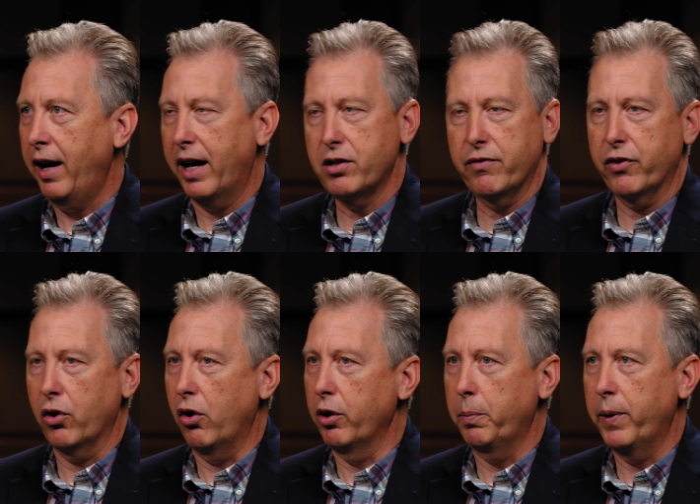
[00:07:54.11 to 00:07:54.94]
as if it
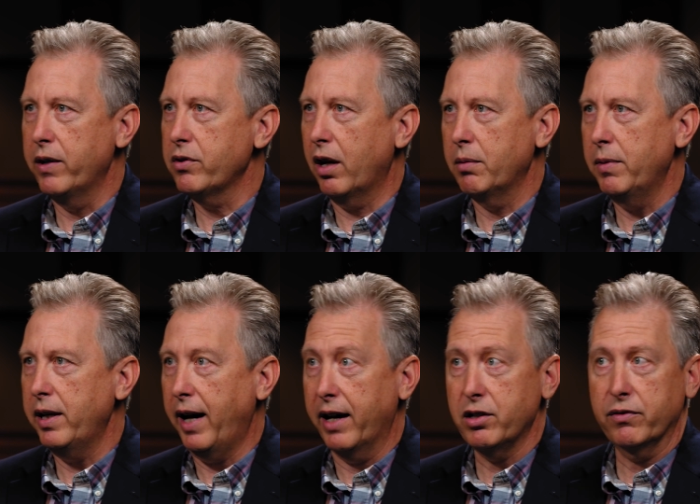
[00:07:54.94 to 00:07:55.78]
all depends on
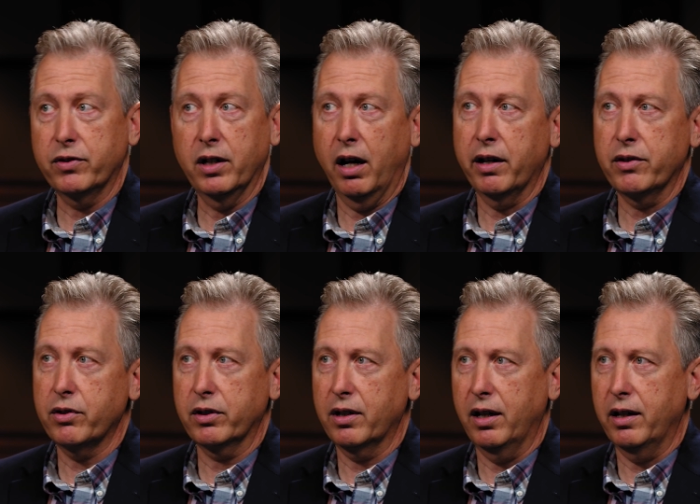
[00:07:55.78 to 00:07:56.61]
me, as if God
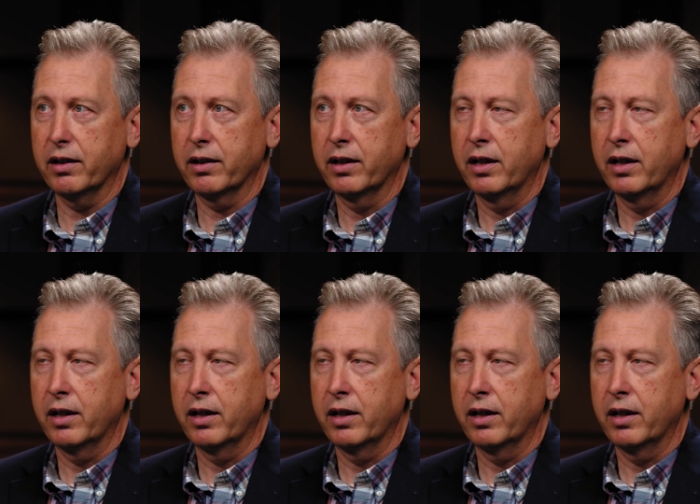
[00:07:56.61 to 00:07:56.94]
isn't God.